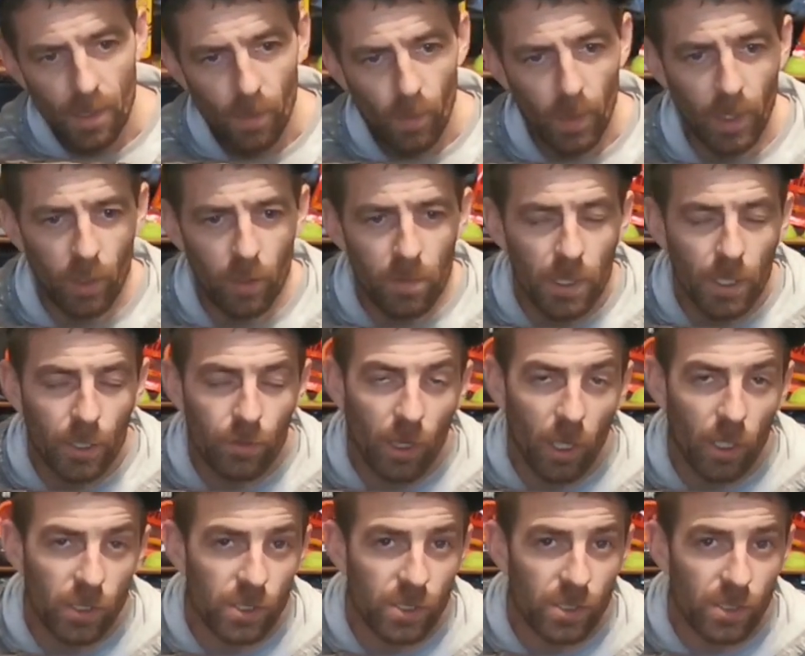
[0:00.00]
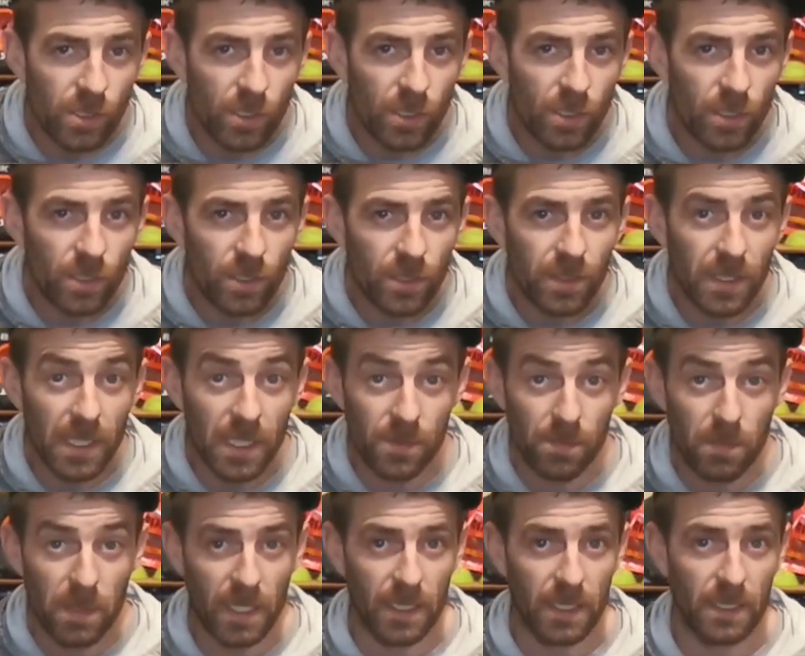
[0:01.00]
we come across this
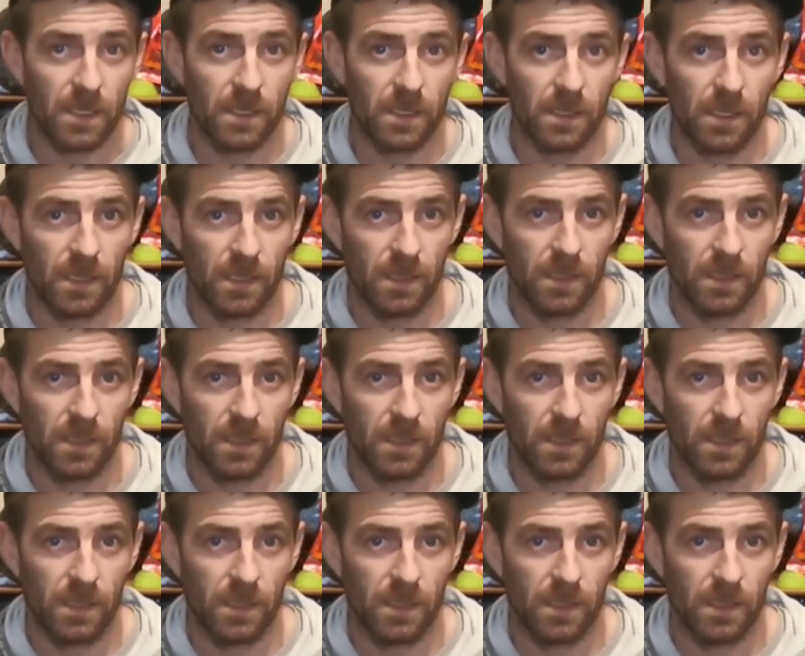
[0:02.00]
beast